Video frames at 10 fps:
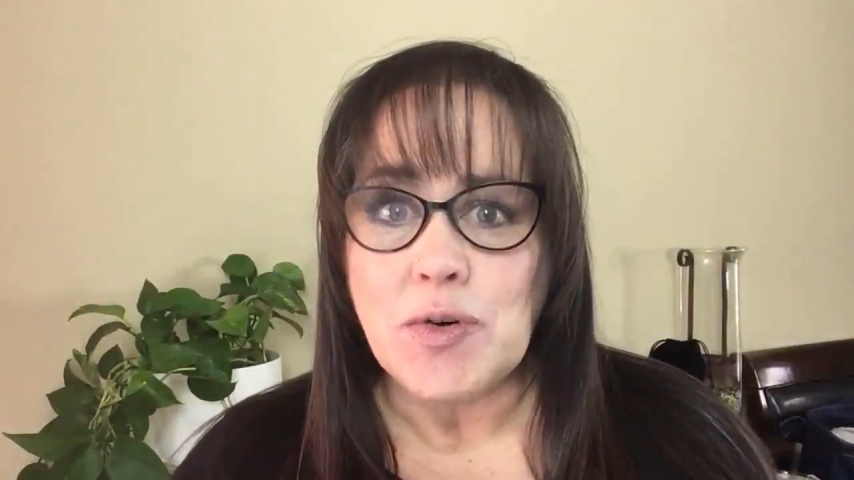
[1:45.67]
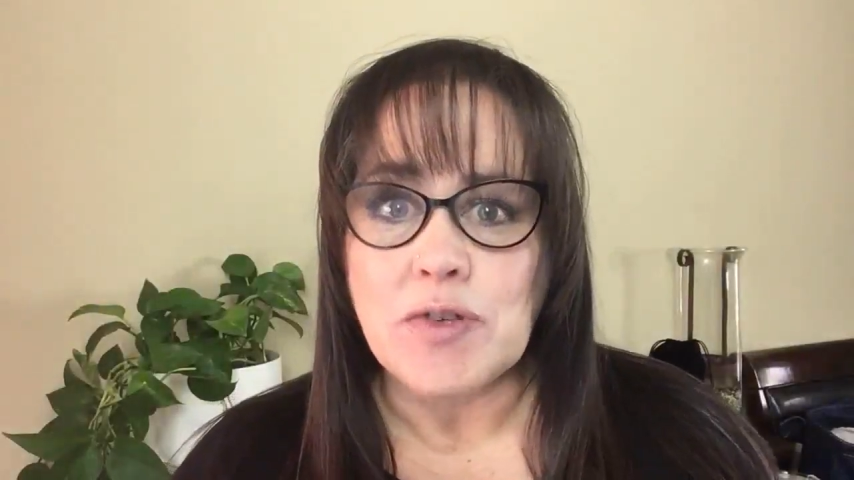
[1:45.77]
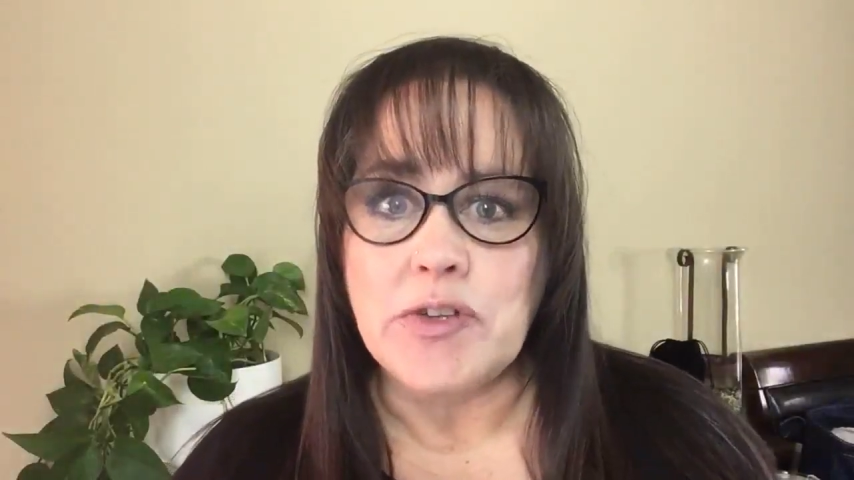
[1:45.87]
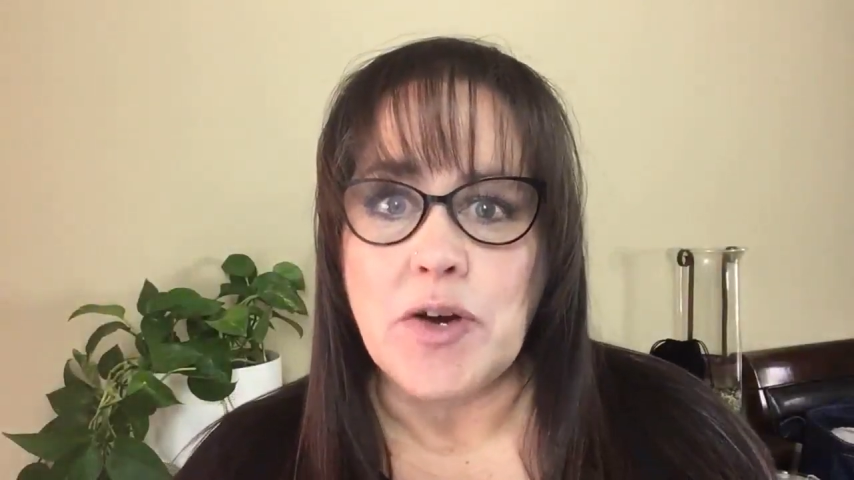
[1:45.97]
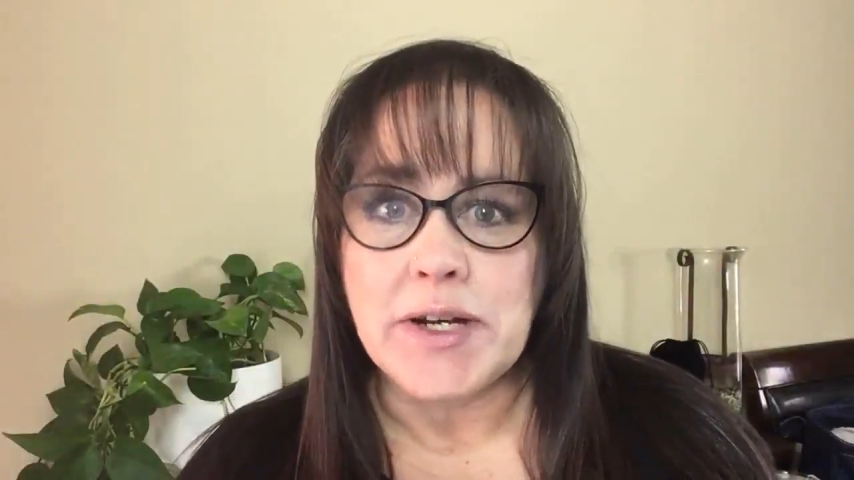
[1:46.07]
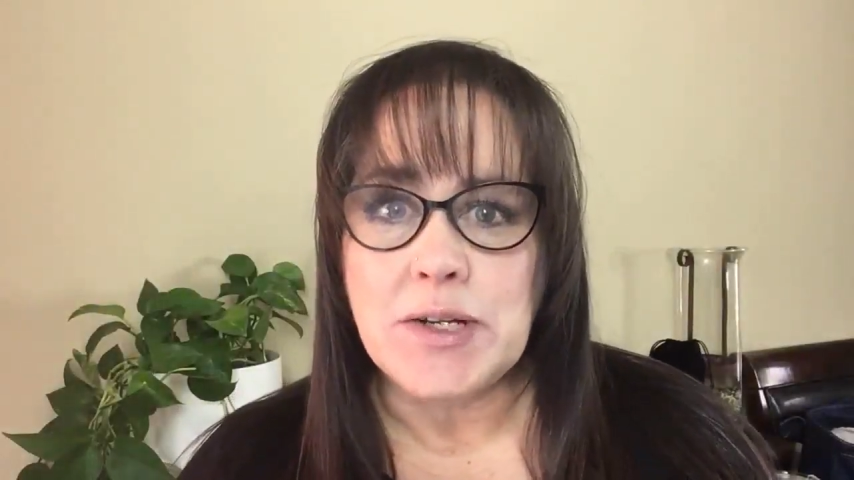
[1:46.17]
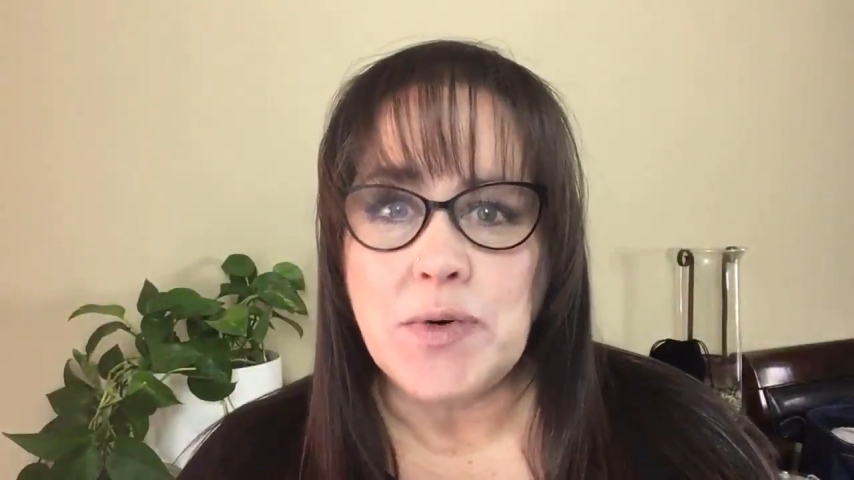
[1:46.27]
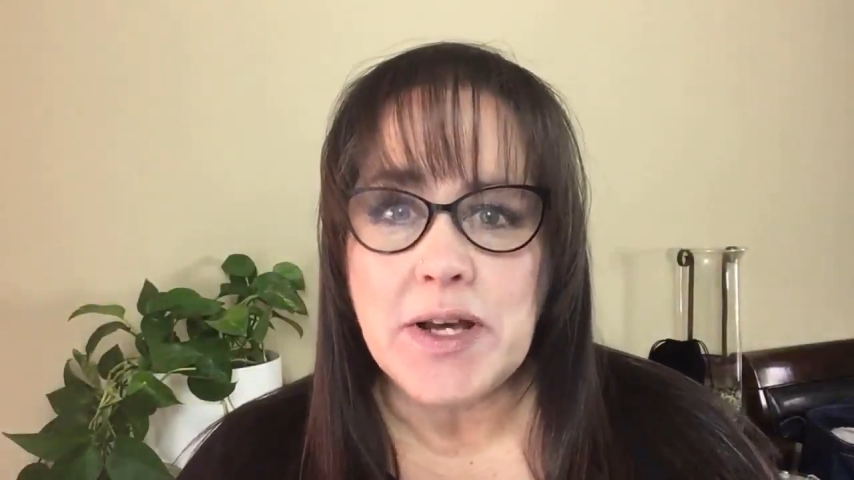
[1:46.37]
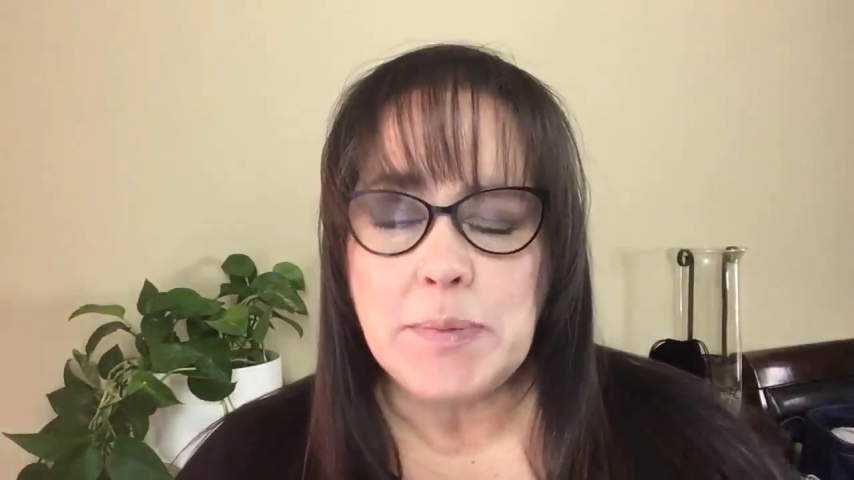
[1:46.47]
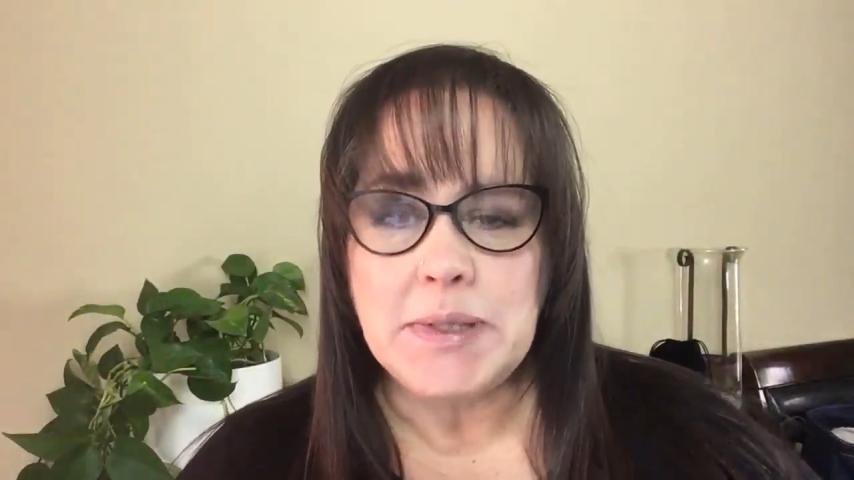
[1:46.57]
or if you already know
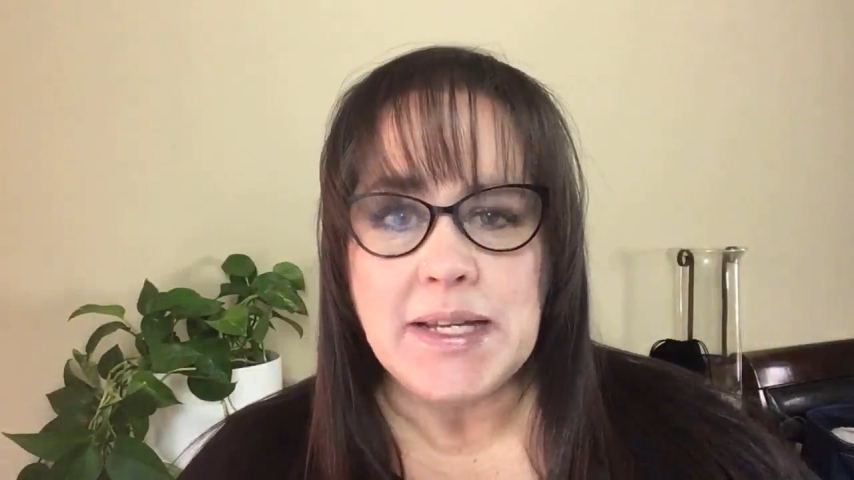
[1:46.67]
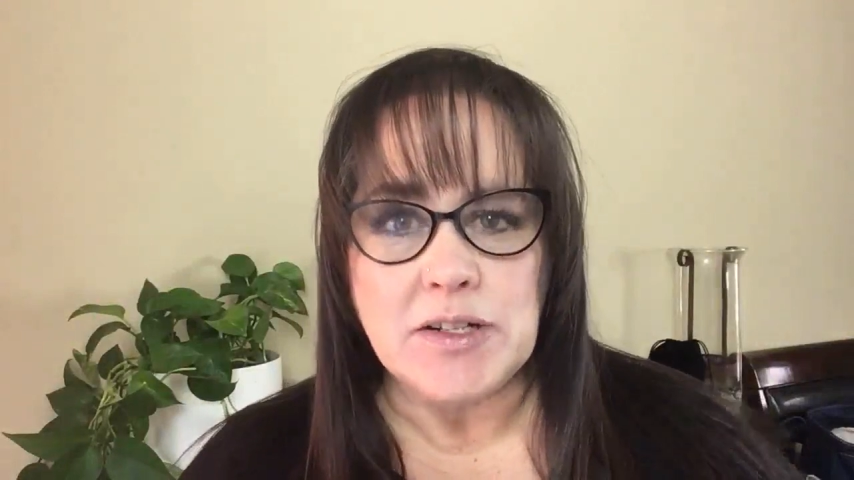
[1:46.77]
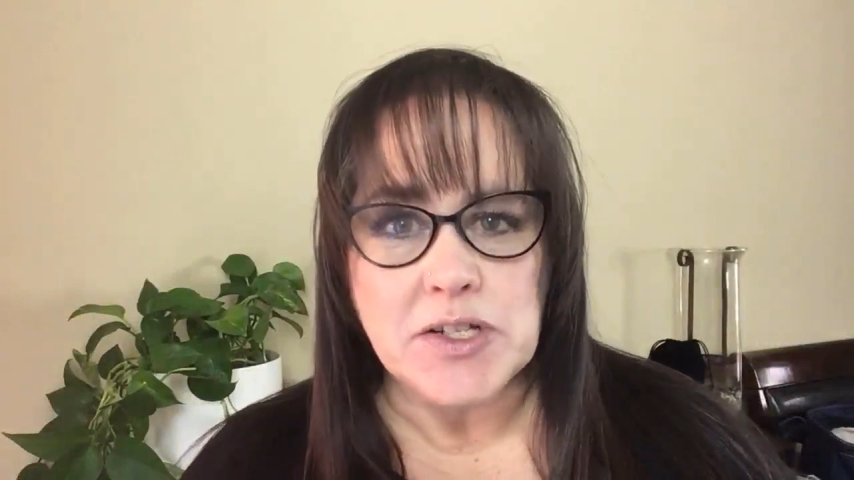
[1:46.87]
how to play and